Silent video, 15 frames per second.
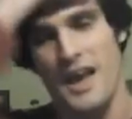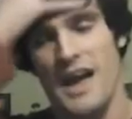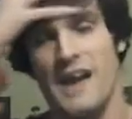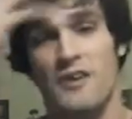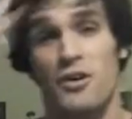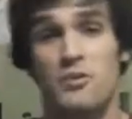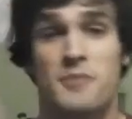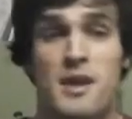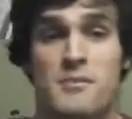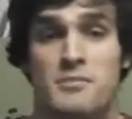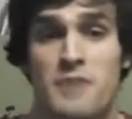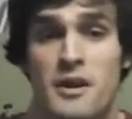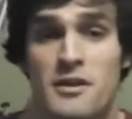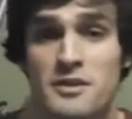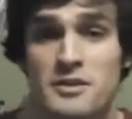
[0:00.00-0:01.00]
And Old Man
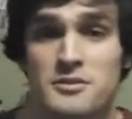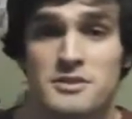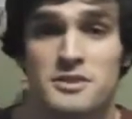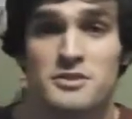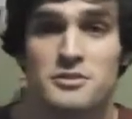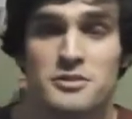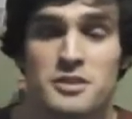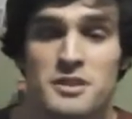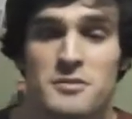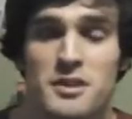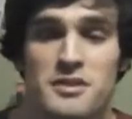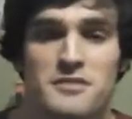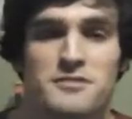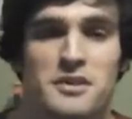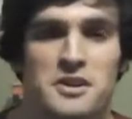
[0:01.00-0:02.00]
Brando is a crooked
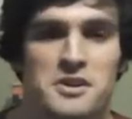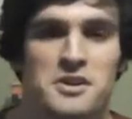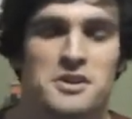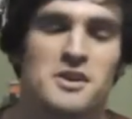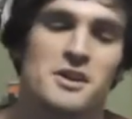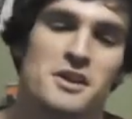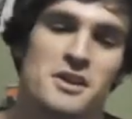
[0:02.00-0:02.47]
motherfucker.